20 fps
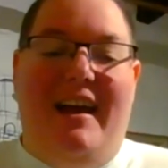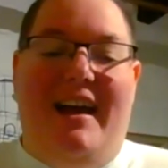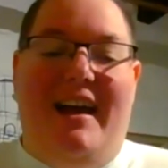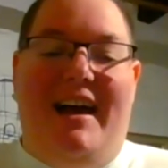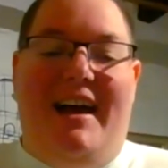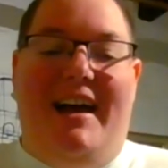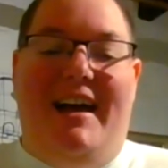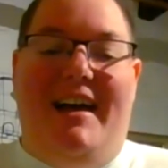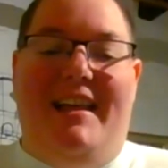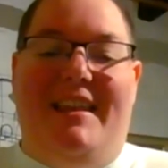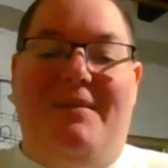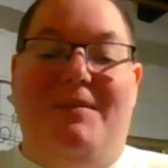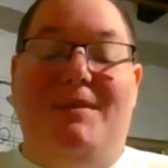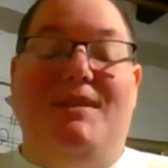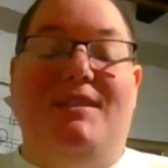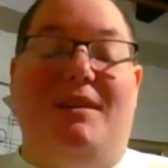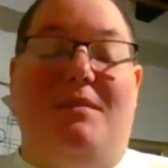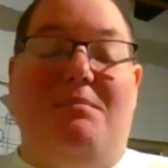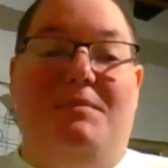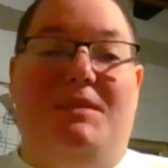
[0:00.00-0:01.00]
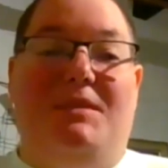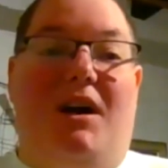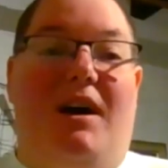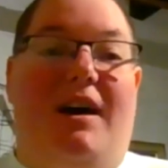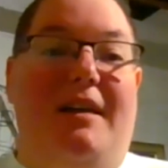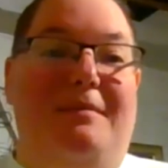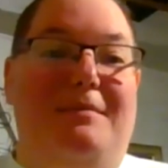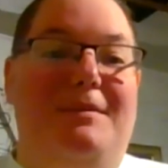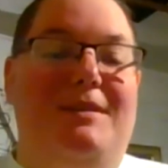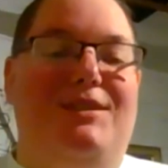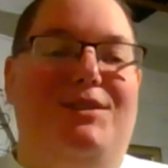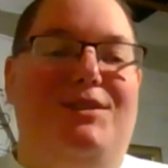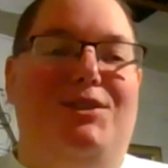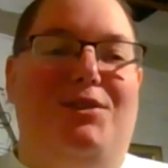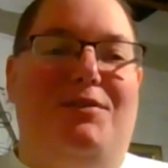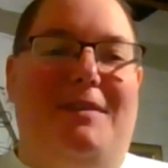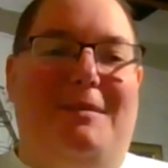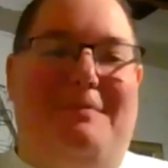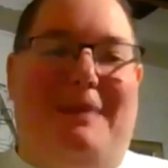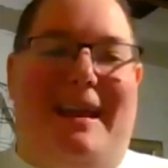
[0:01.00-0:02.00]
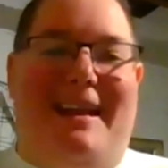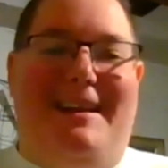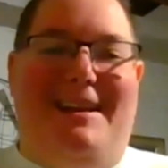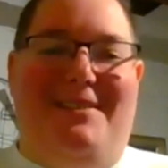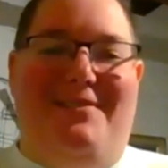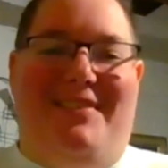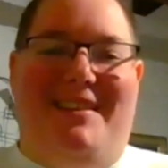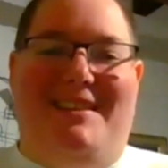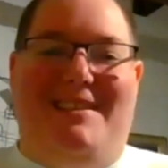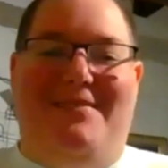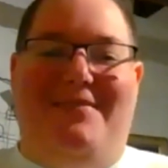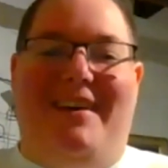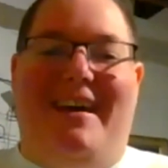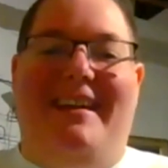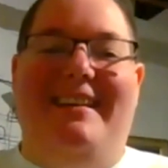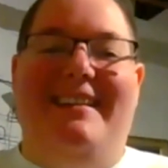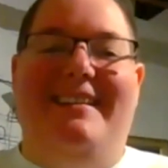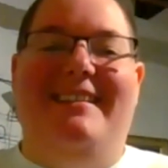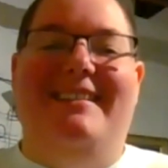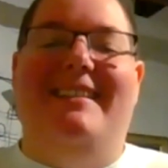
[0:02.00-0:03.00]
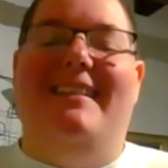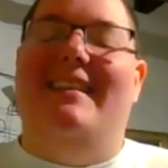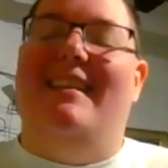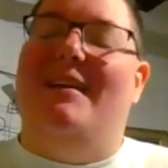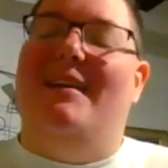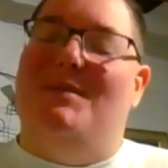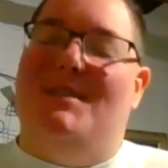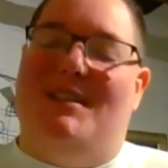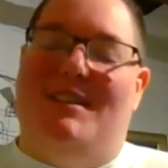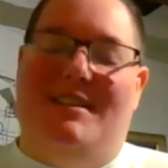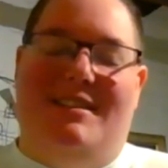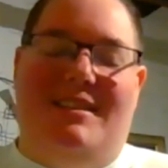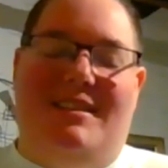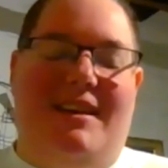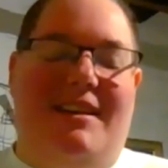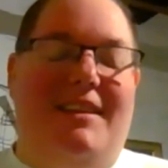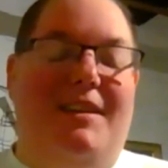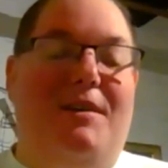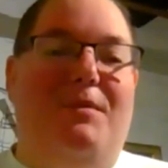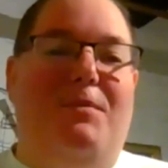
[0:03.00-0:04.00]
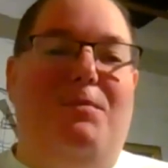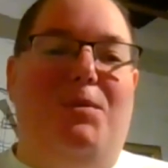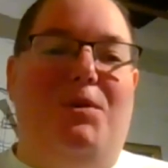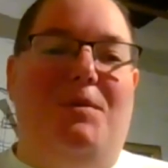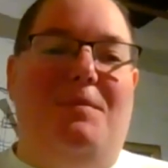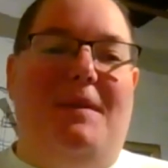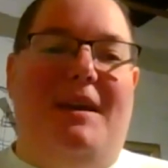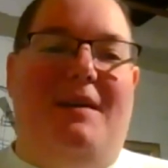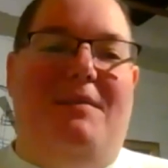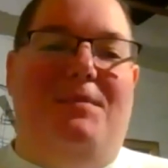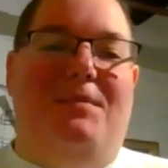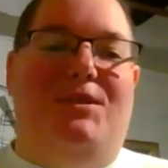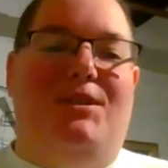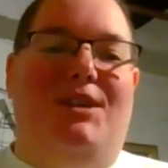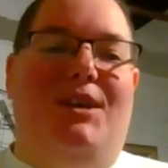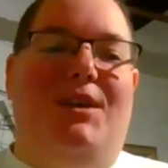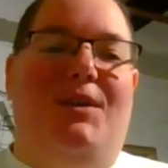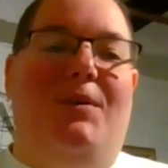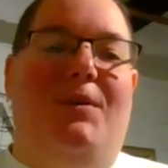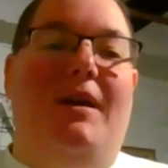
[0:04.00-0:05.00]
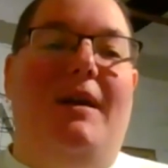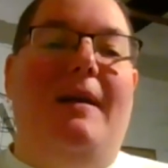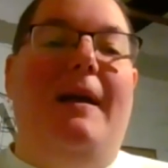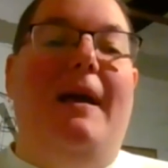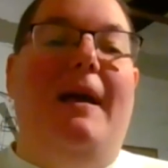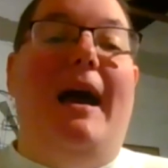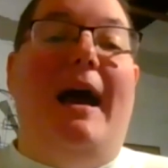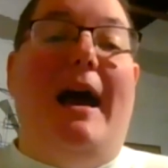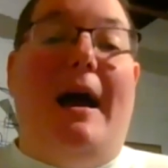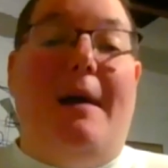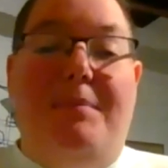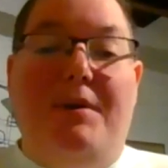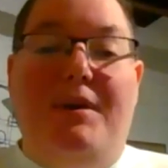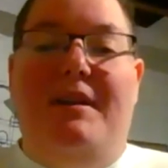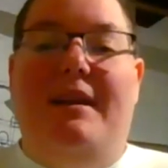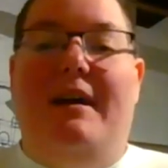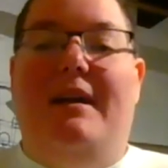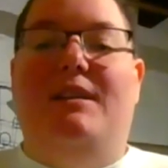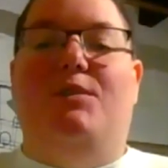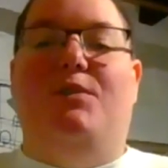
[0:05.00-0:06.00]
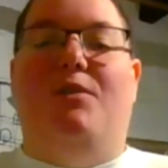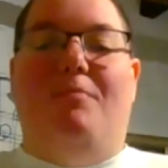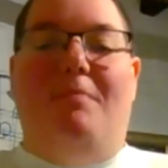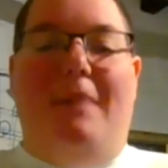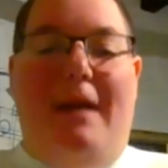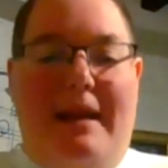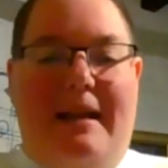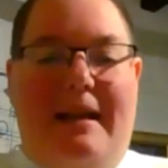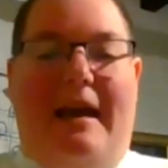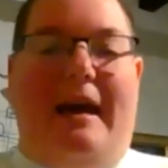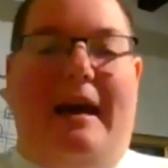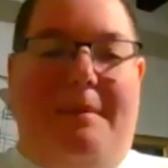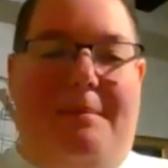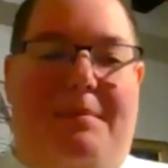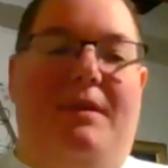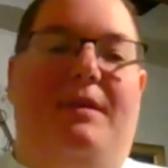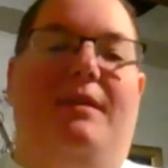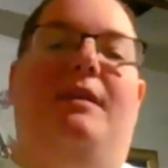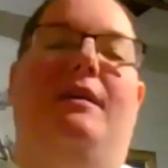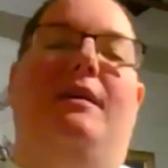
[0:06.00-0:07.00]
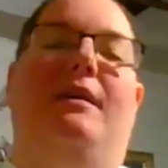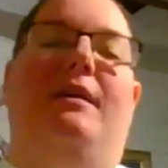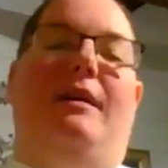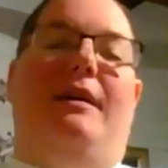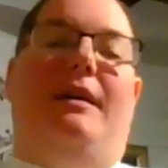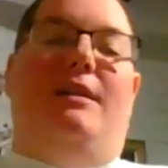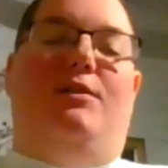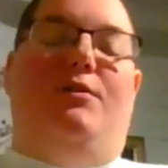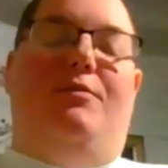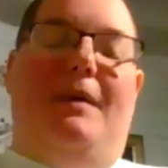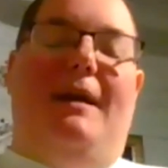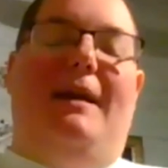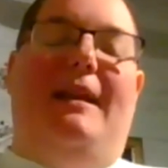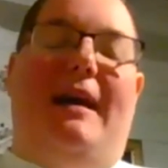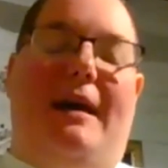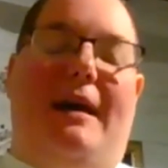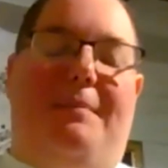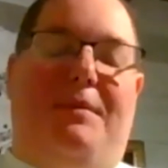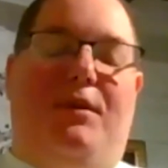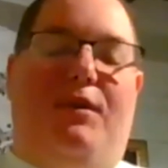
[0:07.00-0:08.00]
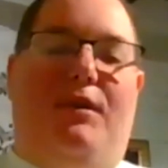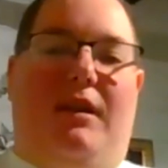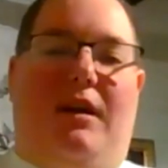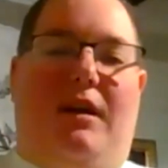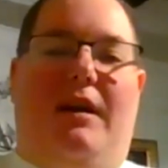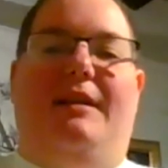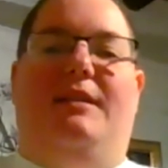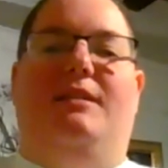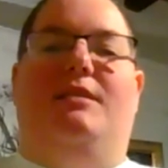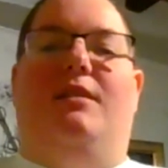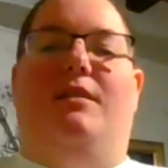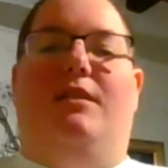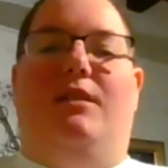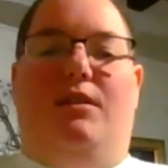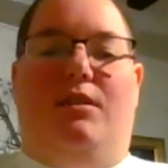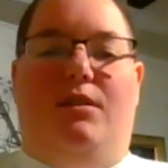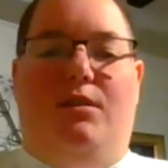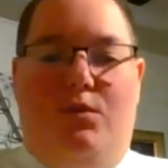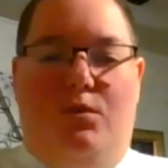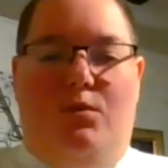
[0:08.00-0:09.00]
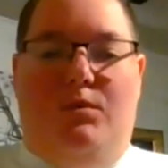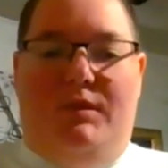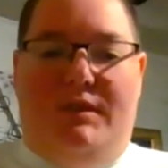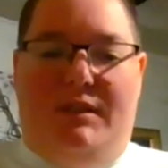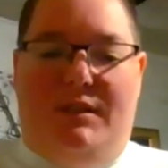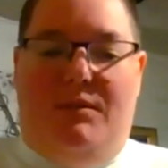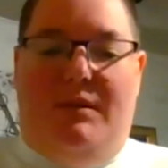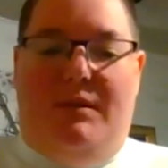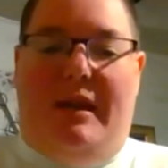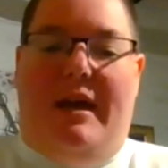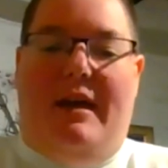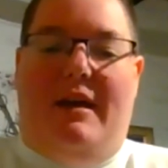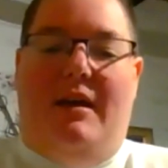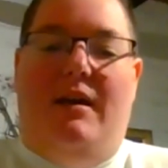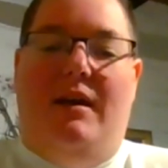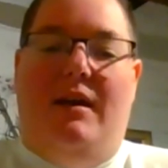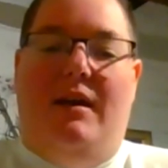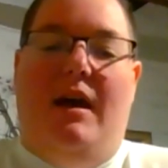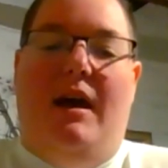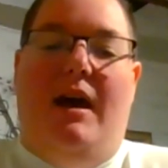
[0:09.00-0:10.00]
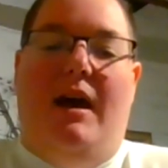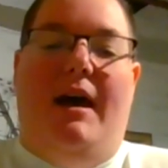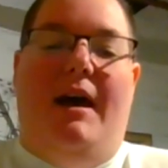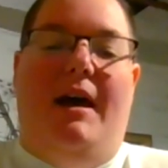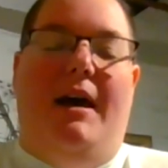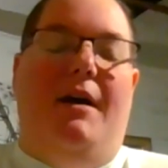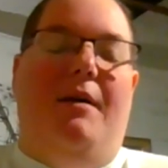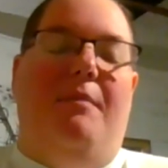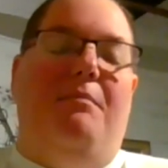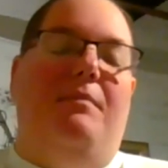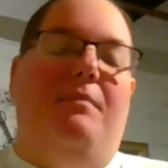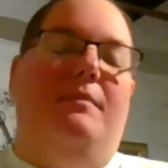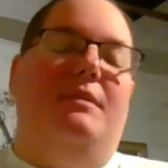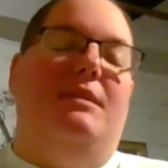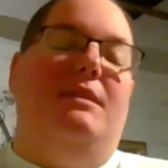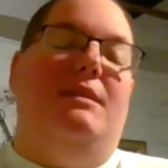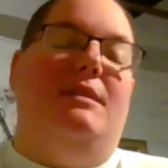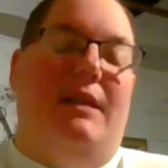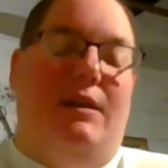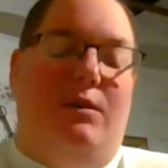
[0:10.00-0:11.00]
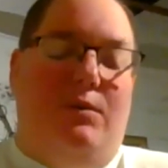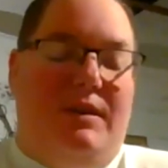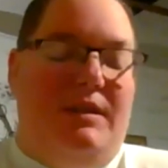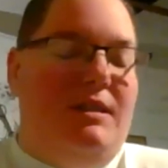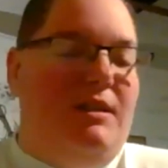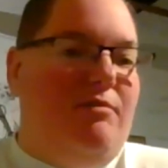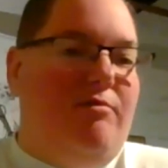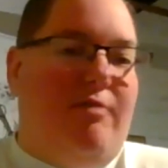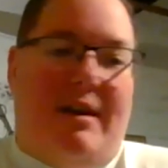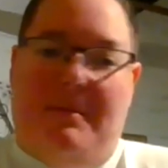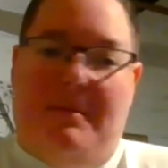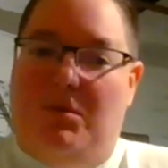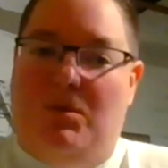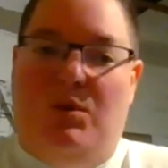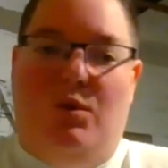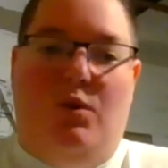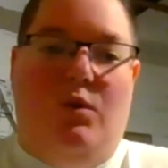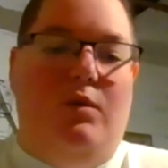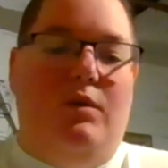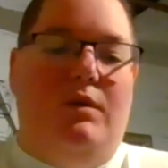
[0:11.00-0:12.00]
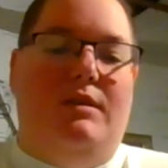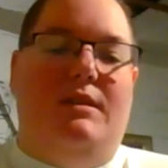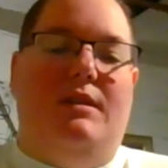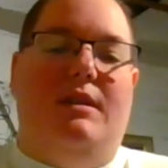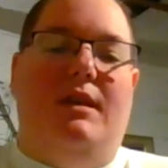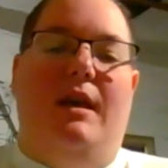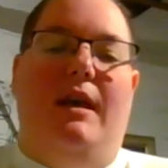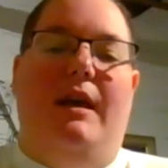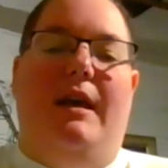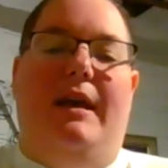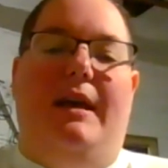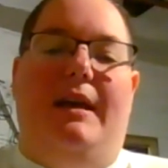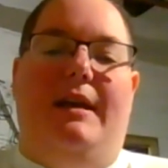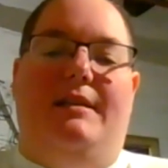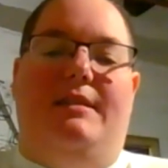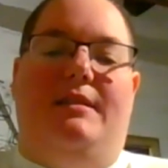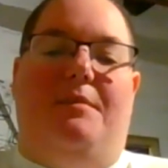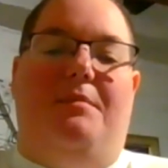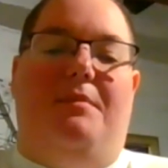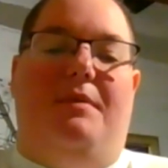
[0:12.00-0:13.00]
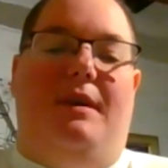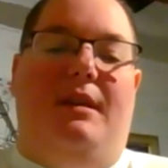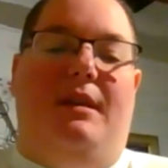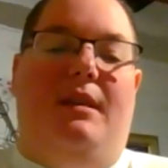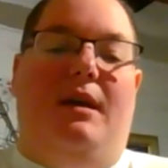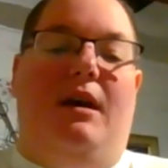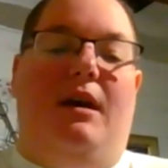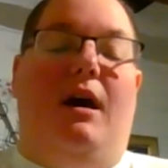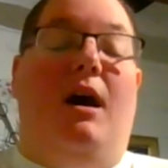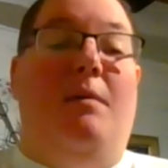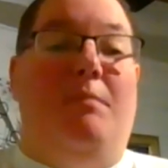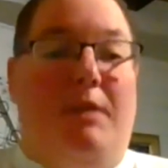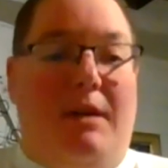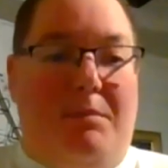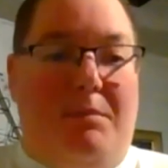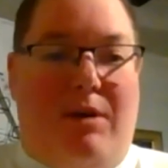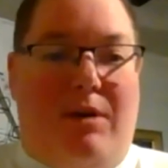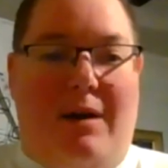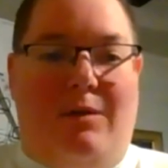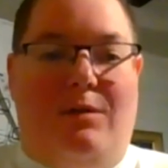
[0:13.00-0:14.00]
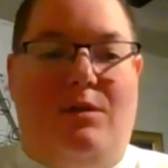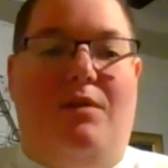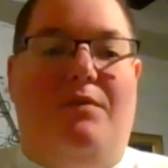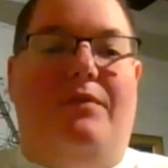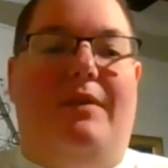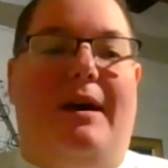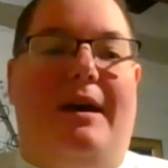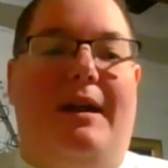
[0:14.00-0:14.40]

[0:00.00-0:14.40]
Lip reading: There were some times during planning of this event that there was concern that it wouldn't be able to happen, and to have made it happen online so that you can all still get to see all these incredible talks is something that I'm really proud of.